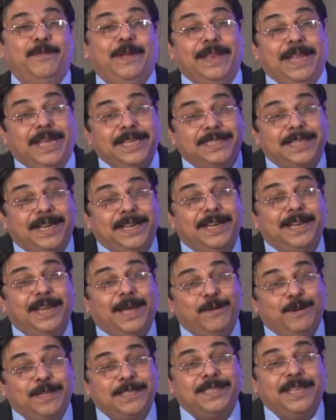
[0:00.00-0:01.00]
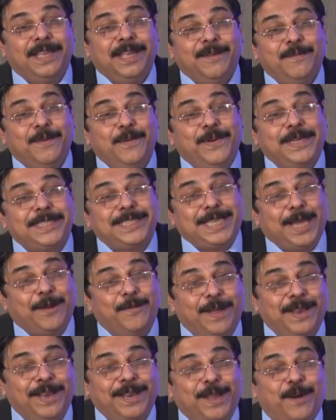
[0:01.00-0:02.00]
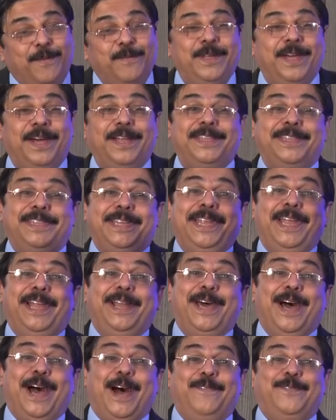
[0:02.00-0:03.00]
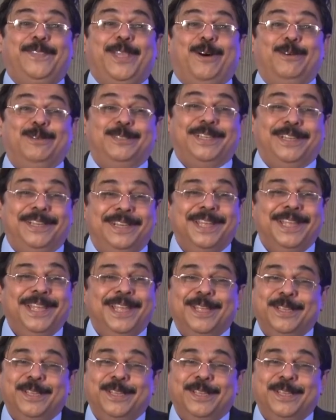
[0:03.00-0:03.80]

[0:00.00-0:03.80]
When I started, we were 7. Now we are 3,500.